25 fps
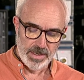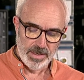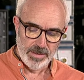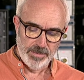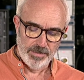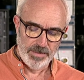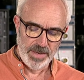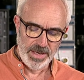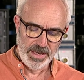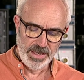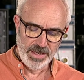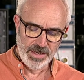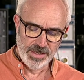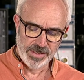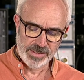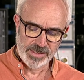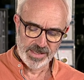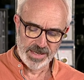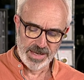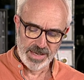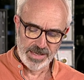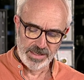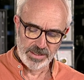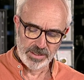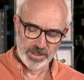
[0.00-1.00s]
Many years
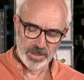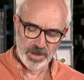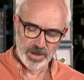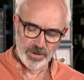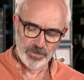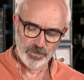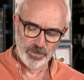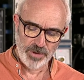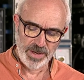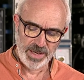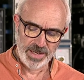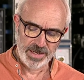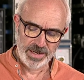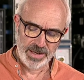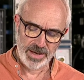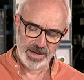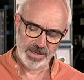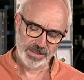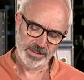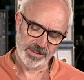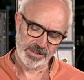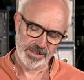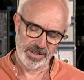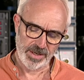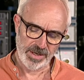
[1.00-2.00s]
later, I
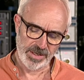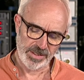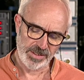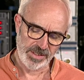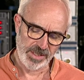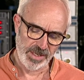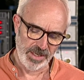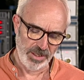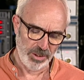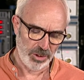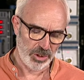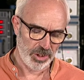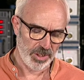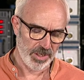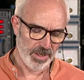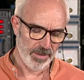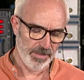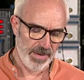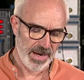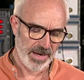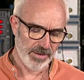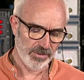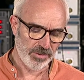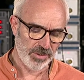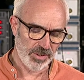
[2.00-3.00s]
realized that her teaching
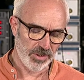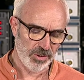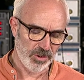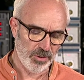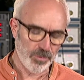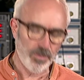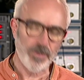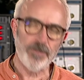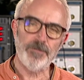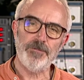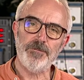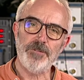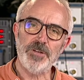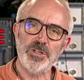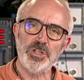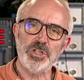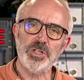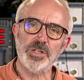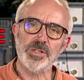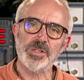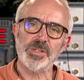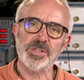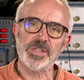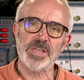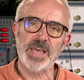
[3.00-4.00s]
amounted to a
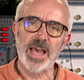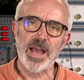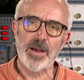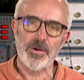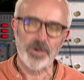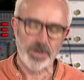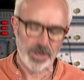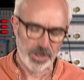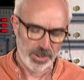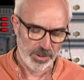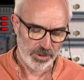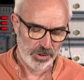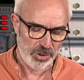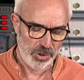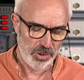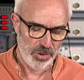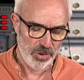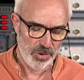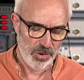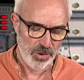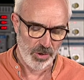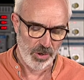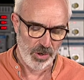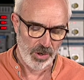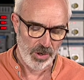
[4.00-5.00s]
vicious
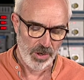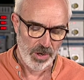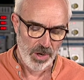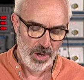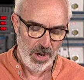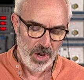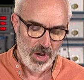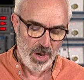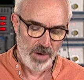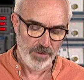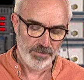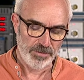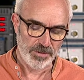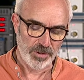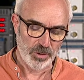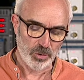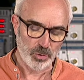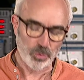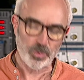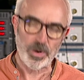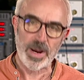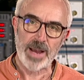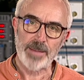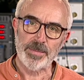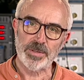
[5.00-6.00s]
caricature of the
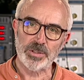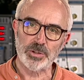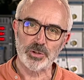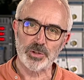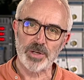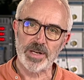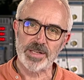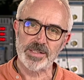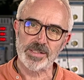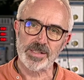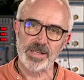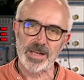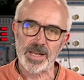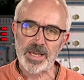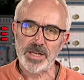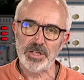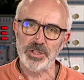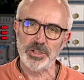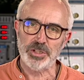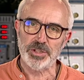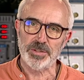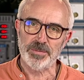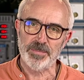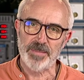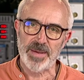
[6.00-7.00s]
grammar
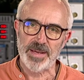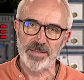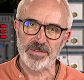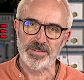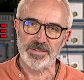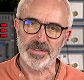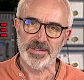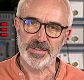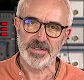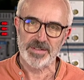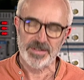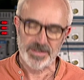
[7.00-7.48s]
translation method.